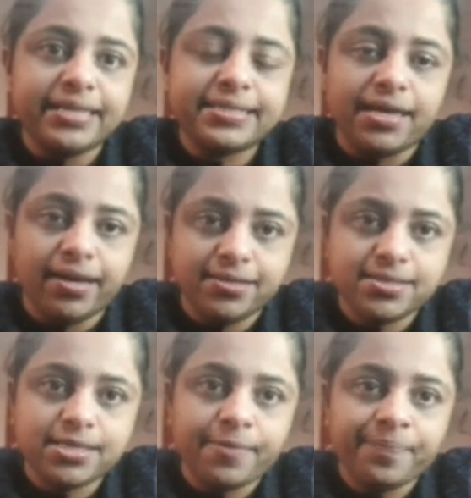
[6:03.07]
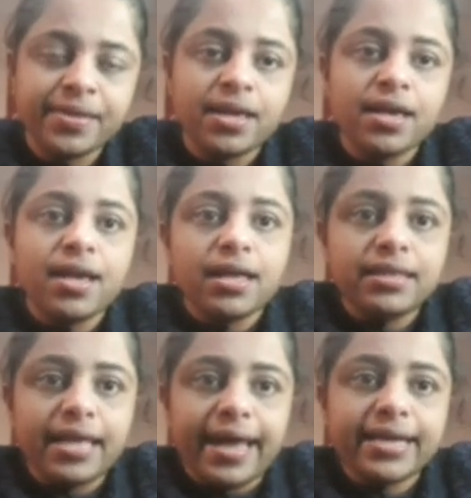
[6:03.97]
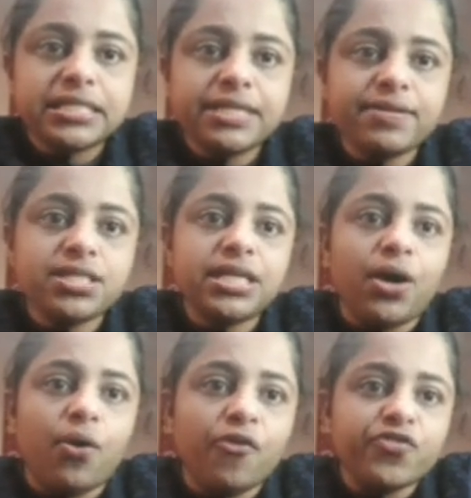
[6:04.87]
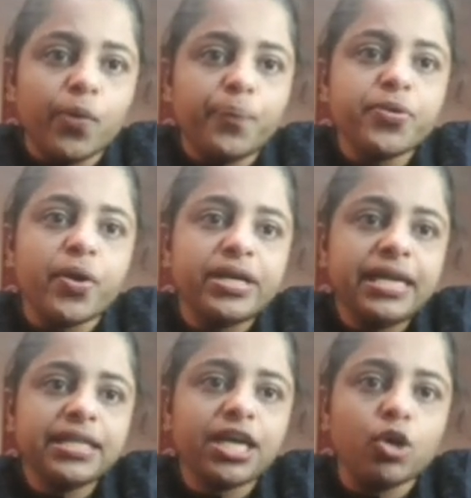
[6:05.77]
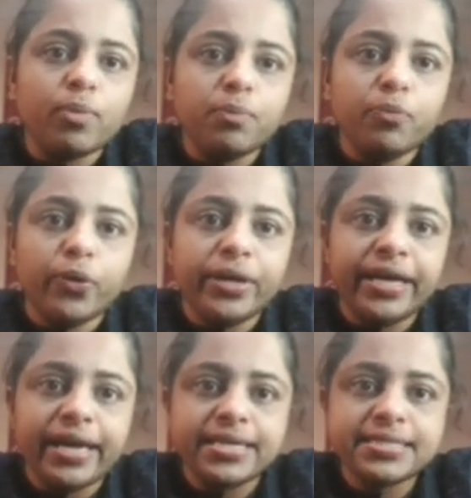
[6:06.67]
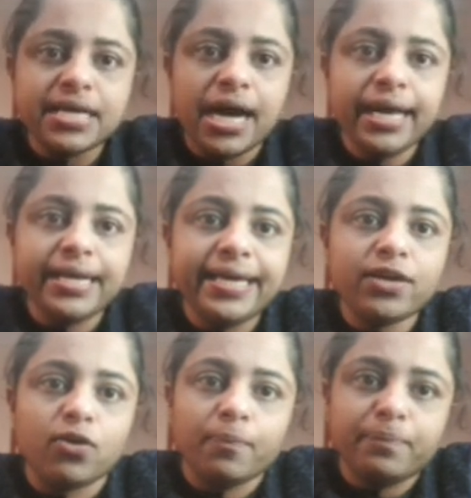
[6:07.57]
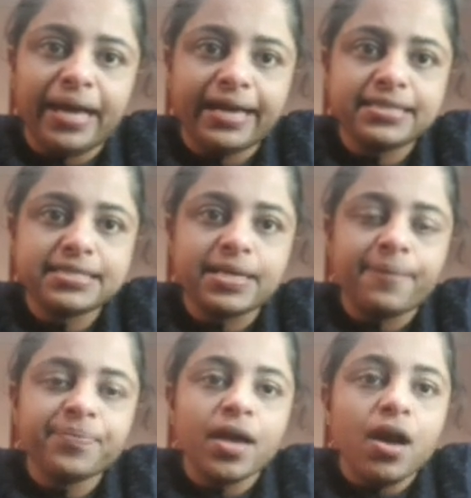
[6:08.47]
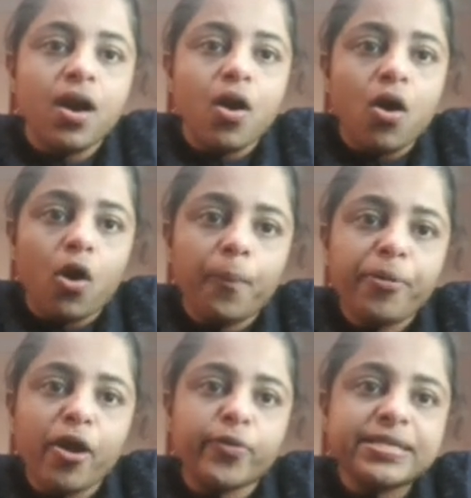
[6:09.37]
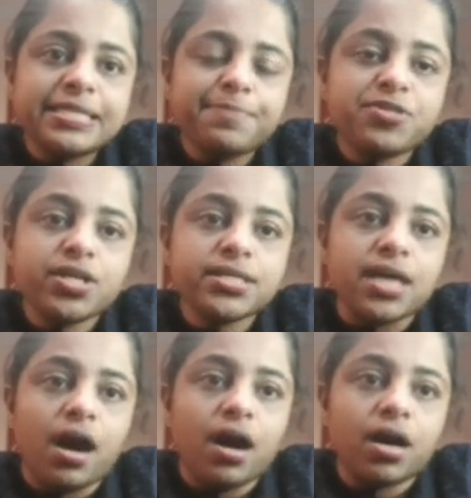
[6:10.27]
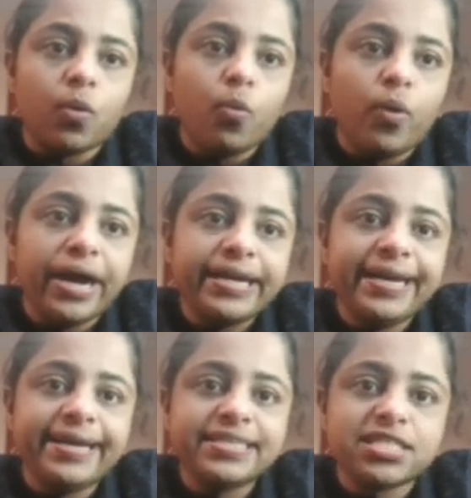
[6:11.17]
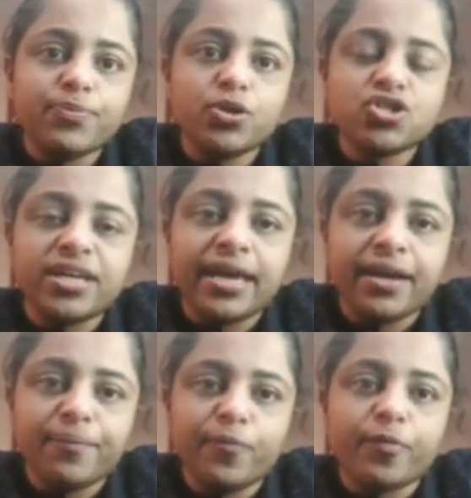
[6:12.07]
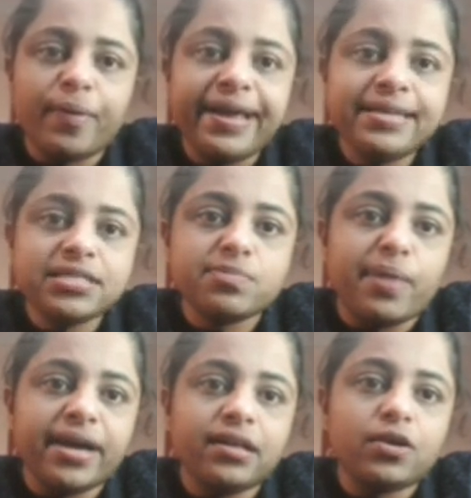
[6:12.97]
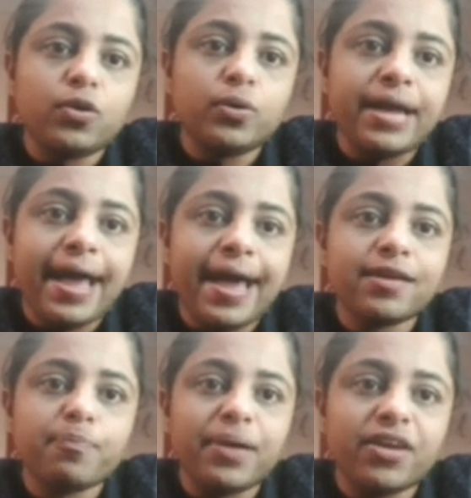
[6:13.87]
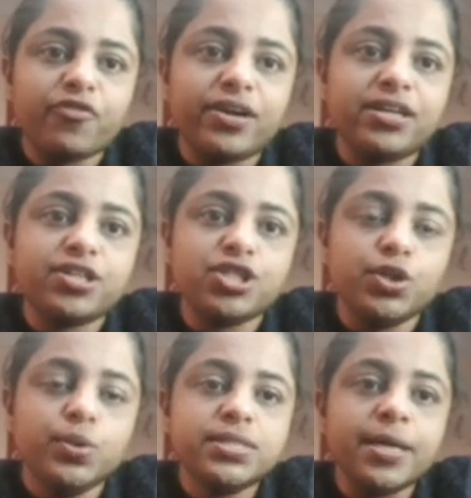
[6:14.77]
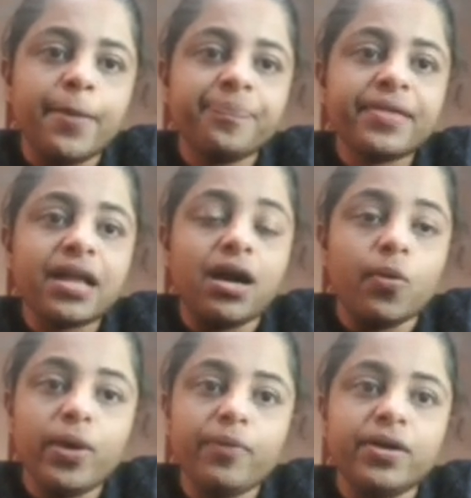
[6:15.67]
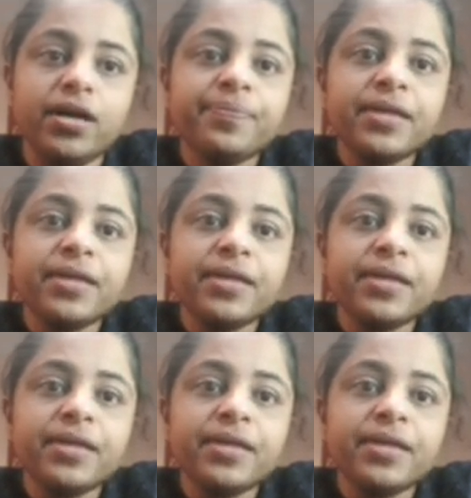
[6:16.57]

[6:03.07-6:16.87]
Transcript: science. The activity of opioid in the human body is highly complex. Opioid receptors are widely distributed in brain, spinal cord, and peripheral tissues. However,